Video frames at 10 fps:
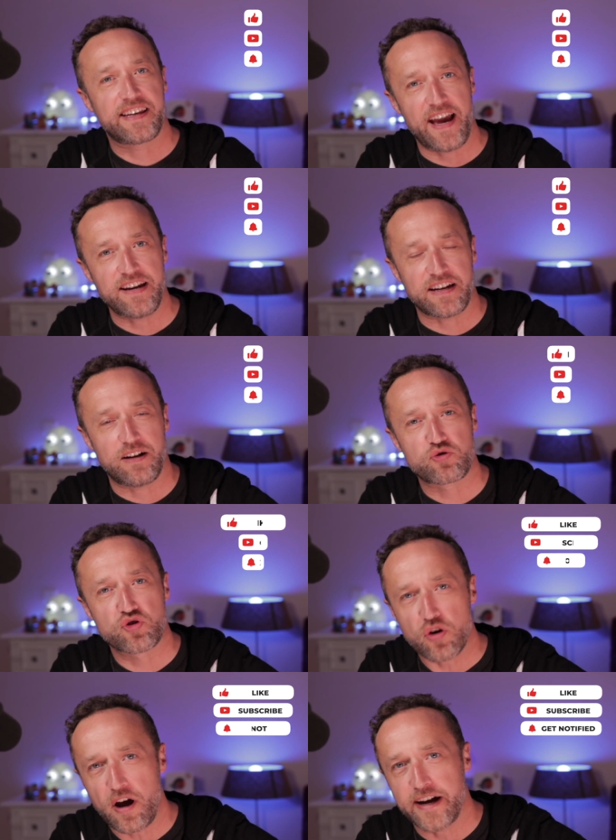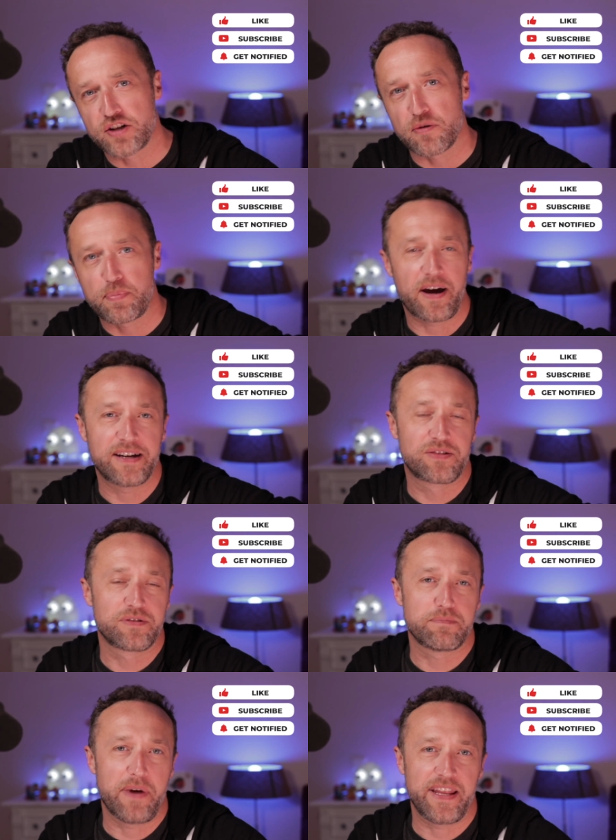get and I'll try to reply to
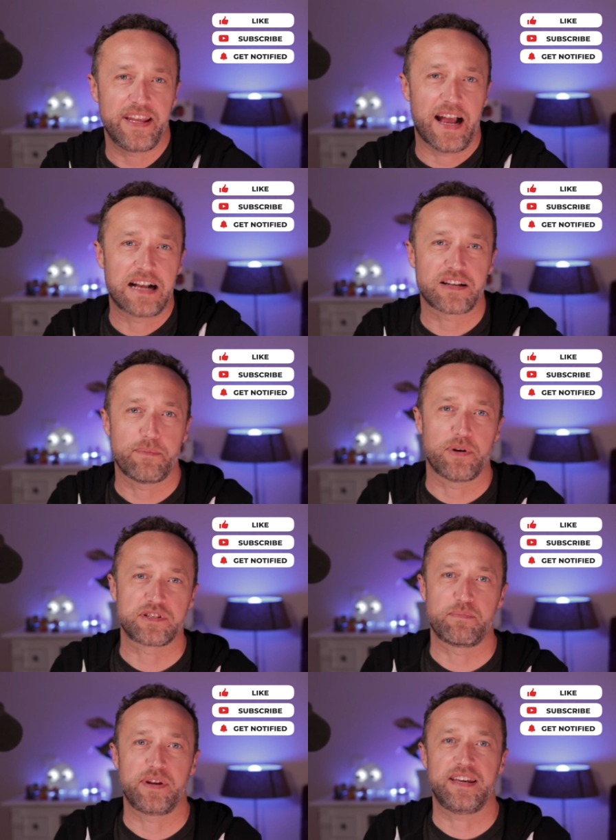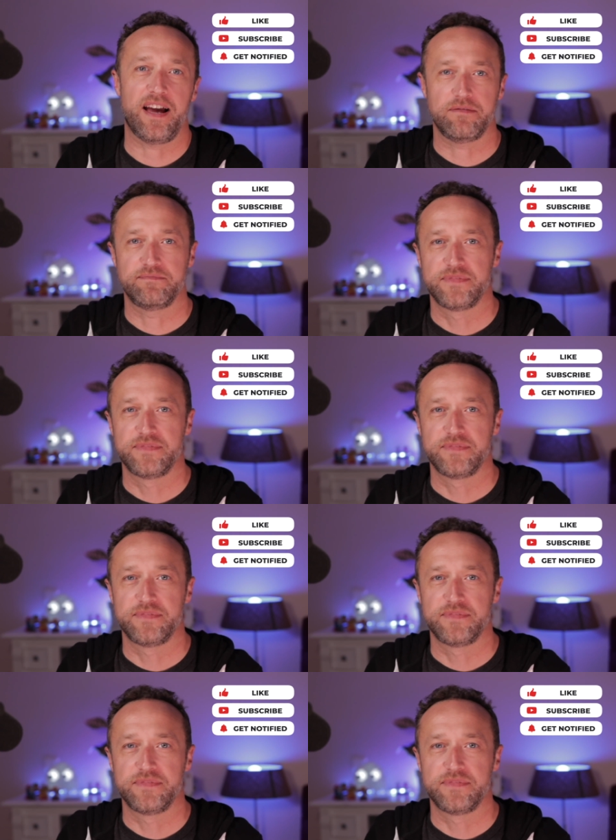as many as I possibly can.